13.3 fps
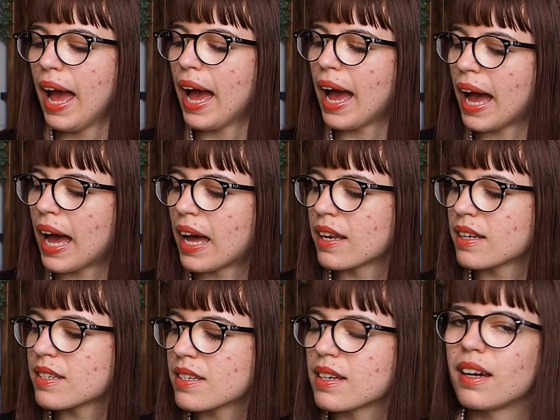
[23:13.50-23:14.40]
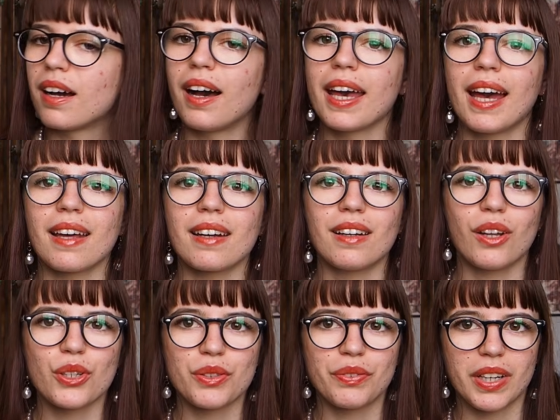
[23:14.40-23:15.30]
and I had a
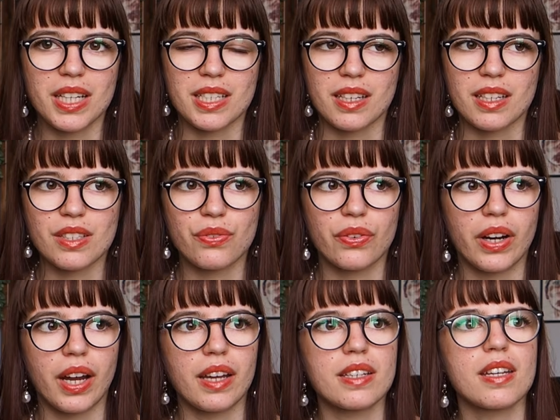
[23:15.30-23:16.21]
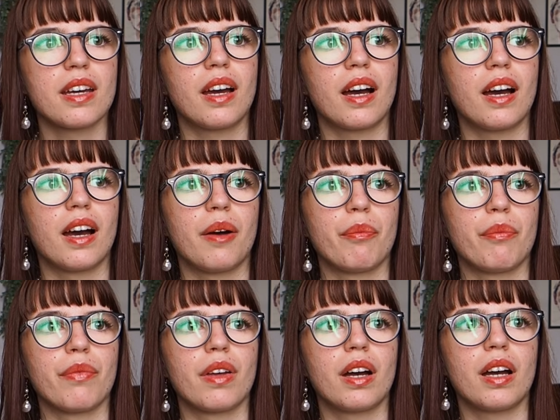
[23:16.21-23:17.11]
lot of ideas for it.
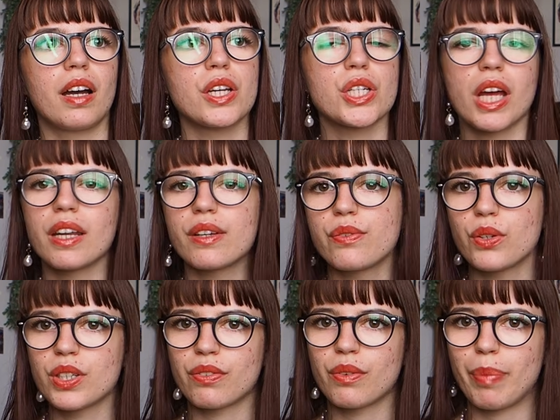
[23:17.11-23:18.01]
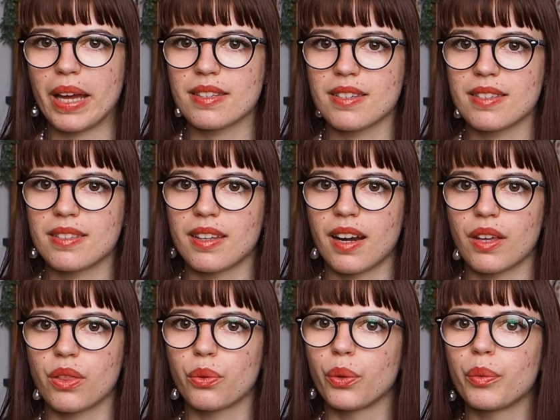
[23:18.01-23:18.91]
I shared a few different patterns that I
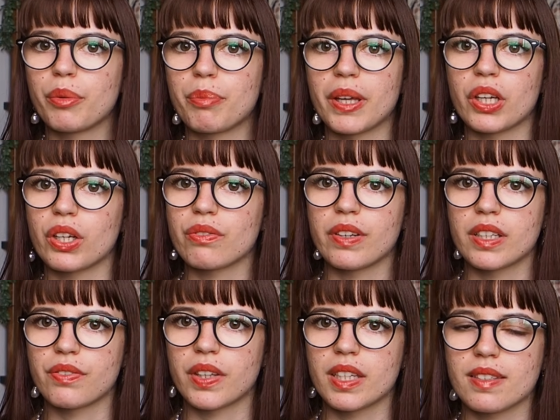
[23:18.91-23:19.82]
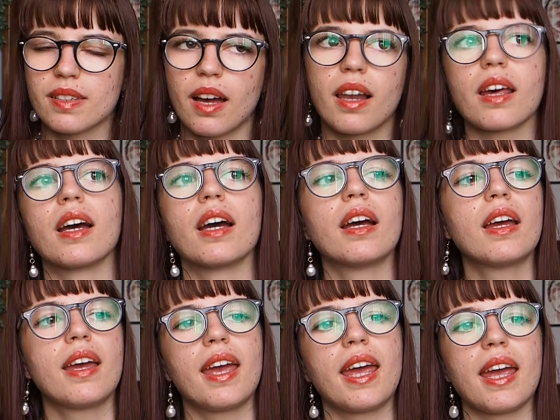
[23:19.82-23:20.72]
thought would be a good fit for this colour
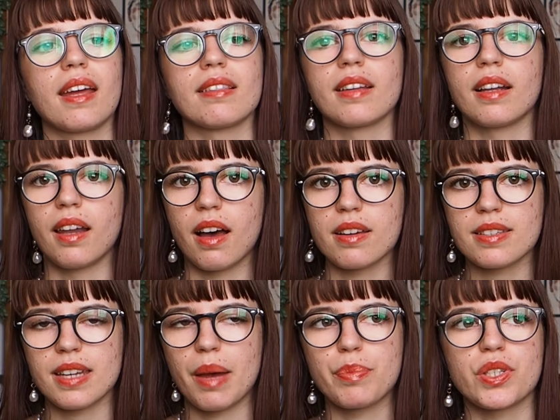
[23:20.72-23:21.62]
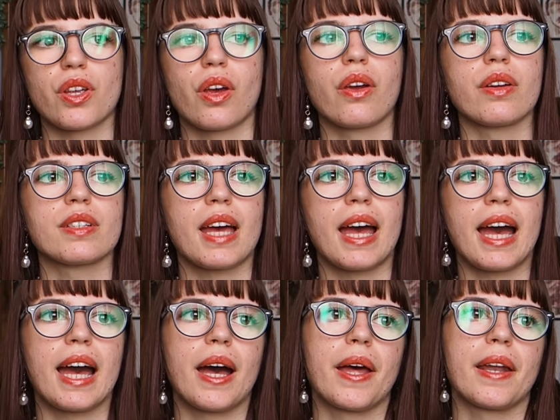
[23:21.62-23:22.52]
in the last episode,
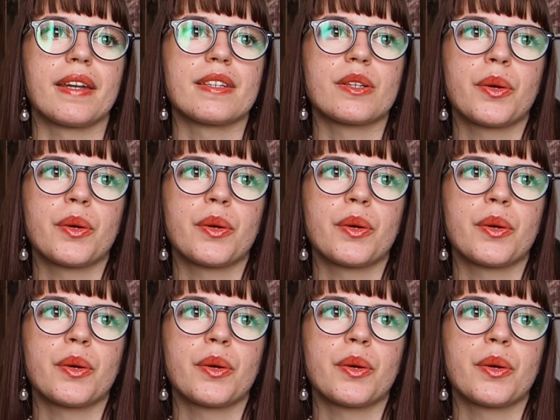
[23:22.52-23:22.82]
and